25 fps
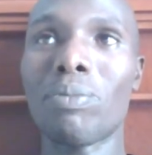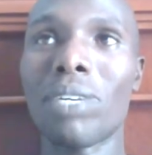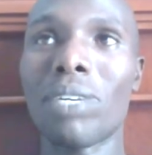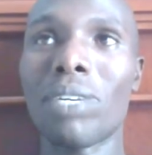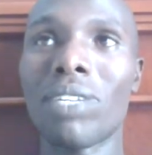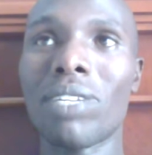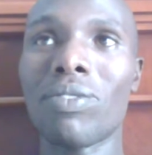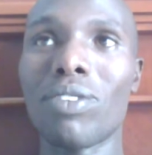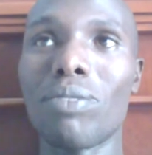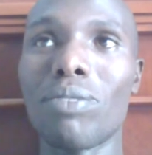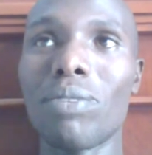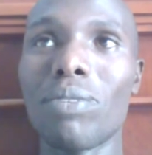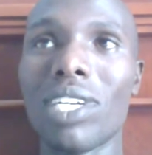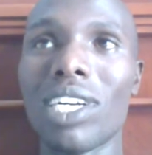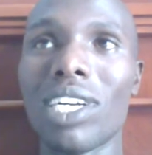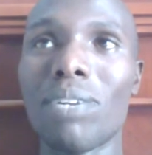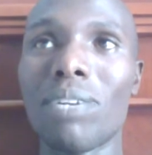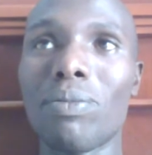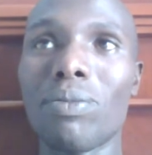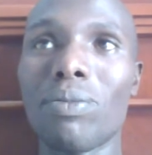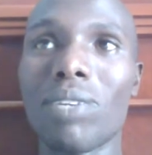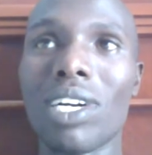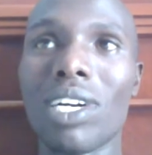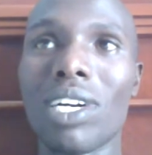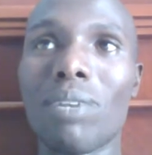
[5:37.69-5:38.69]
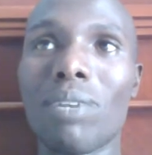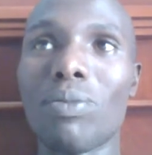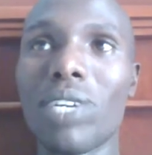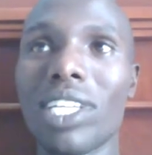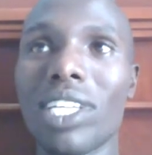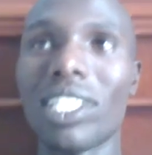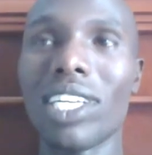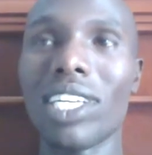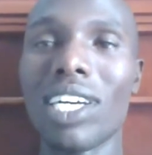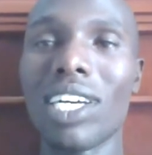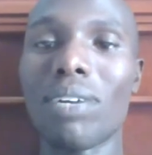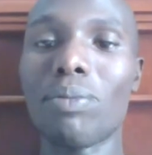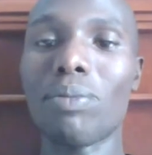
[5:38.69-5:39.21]
But for me, I'm
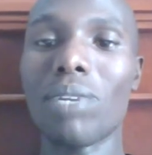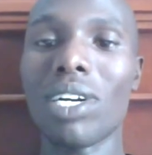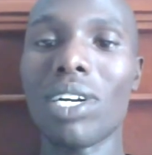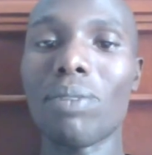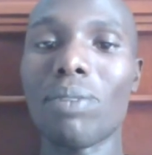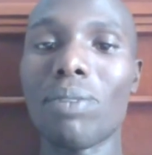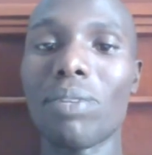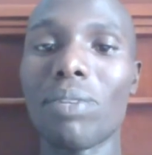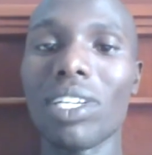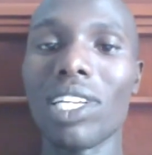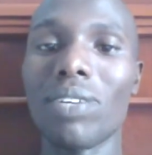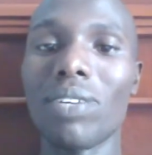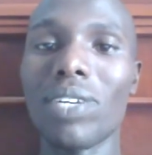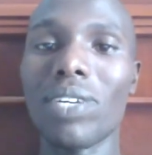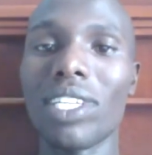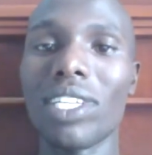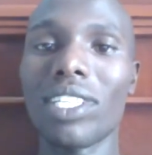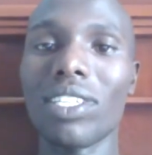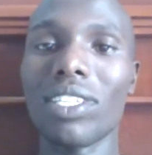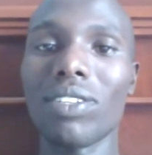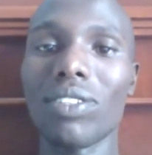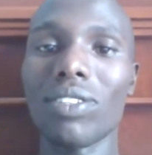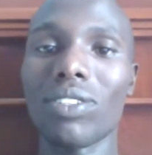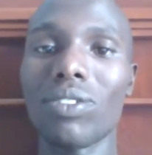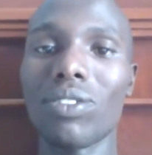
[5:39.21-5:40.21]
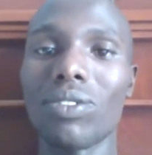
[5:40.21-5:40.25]
waiting. I'm really waiting